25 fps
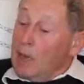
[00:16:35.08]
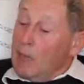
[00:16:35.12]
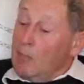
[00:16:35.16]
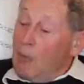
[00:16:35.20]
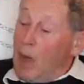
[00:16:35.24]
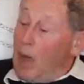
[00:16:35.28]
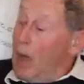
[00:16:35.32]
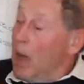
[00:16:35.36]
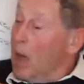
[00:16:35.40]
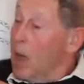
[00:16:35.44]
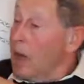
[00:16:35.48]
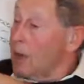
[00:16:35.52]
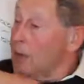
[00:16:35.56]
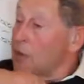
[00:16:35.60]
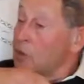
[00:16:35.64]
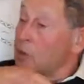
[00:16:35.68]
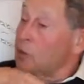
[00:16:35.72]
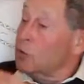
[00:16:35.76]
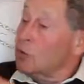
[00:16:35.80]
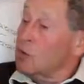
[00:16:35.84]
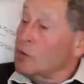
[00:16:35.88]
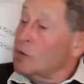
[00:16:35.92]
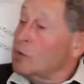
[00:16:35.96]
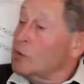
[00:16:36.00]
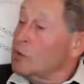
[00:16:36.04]
I
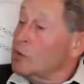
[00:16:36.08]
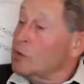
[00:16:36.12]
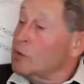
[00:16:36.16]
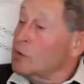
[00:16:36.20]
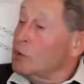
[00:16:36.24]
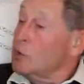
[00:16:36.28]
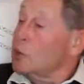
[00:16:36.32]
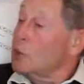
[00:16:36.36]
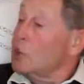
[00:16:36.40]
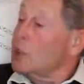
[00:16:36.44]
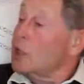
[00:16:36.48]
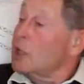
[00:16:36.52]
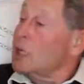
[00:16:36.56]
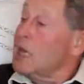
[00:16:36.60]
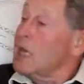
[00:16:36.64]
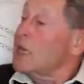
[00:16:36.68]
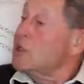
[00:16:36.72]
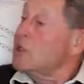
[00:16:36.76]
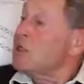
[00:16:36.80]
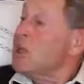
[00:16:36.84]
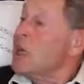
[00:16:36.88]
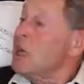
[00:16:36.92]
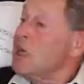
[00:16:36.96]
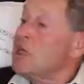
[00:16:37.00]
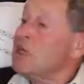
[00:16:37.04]
couldn't judge it
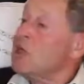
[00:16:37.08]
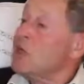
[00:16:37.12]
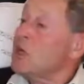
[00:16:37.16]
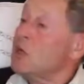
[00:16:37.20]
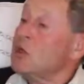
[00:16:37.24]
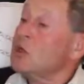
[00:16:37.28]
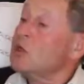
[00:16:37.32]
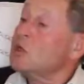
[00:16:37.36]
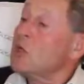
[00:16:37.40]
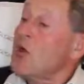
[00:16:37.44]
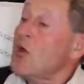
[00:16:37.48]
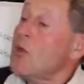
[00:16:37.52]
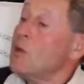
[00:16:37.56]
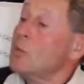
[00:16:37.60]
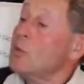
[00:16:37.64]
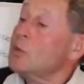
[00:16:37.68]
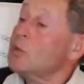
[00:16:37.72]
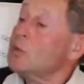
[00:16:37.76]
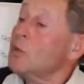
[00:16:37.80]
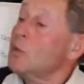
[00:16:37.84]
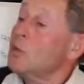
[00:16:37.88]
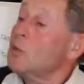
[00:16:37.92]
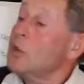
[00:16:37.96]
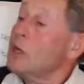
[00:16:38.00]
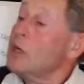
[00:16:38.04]
against anything because I
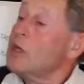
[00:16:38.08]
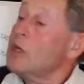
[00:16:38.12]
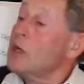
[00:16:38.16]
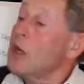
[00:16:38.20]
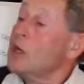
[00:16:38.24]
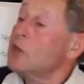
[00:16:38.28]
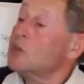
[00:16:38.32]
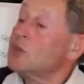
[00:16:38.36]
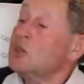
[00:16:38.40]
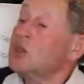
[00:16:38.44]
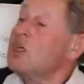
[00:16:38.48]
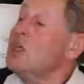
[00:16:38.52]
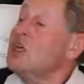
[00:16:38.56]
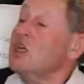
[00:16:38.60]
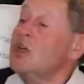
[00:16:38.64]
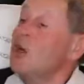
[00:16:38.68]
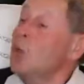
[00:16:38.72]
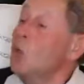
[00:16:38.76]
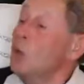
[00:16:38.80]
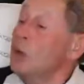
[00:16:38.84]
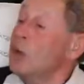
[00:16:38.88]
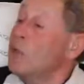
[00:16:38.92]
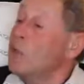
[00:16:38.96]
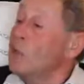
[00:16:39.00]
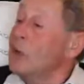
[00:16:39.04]
was only a
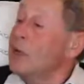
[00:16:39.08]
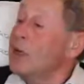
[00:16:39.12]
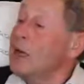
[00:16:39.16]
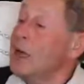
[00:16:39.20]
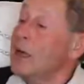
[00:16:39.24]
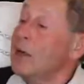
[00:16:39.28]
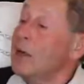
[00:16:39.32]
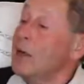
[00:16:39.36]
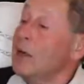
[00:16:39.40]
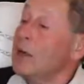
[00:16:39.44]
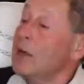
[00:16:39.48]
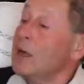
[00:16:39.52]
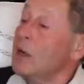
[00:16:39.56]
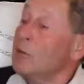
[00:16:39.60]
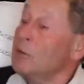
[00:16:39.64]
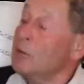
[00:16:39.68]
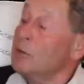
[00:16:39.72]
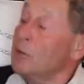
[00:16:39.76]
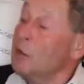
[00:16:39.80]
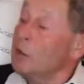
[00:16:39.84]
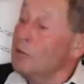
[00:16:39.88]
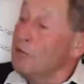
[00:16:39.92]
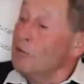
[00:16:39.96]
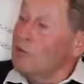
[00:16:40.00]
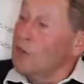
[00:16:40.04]
seagoing mechanic. I was
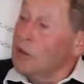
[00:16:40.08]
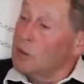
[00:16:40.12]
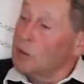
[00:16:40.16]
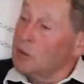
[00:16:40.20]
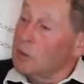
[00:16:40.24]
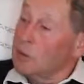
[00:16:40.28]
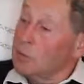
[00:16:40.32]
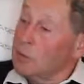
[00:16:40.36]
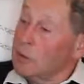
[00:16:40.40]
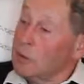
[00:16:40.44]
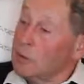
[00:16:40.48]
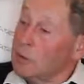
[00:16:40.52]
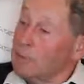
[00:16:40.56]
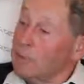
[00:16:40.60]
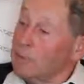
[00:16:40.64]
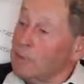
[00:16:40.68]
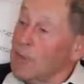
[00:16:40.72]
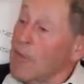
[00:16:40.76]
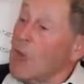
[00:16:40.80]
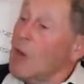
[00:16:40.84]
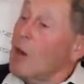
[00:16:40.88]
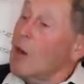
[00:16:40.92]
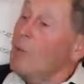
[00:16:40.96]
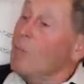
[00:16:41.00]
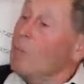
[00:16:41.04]
not a fisherman.
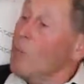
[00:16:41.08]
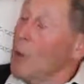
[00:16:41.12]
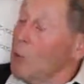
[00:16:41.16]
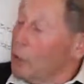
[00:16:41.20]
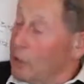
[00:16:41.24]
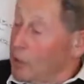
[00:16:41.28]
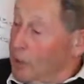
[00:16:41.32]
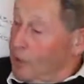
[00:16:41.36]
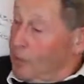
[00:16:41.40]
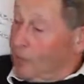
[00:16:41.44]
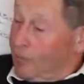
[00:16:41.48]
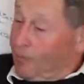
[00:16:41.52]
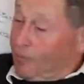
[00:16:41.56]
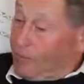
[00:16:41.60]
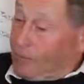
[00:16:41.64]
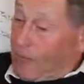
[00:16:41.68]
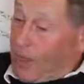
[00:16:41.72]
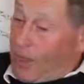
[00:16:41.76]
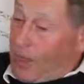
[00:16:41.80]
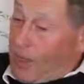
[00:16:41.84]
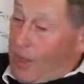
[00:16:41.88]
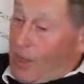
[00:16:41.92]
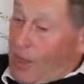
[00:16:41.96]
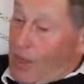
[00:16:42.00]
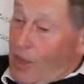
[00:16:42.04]
But
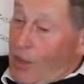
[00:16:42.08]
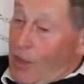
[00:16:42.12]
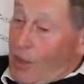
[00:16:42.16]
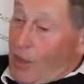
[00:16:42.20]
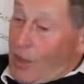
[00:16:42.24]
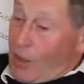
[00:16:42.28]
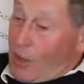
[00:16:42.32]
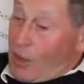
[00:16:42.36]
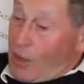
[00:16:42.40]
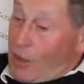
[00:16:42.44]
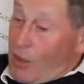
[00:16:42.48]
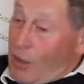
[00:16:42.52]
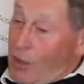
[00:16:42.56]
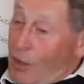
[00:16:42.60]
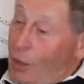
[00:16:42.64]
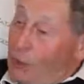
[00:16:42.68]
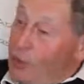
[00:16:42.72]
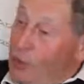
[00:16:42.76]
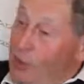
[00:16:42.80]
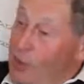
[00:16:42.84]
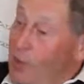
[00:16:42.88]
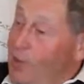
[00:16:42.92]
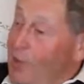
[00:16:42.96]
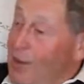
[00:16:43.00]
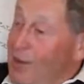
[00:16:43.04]
the
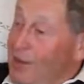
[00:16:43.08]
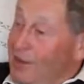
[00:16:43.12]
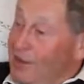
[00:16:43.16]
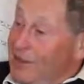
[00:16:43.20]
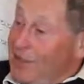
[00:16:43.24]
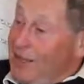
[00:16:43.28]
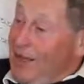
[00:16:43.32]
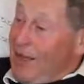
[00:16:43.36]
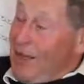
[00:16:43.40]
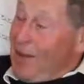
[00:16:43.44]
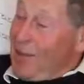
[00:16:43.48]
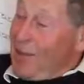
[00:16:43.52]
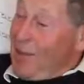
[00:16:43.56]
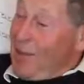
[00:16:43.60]
lucky bit came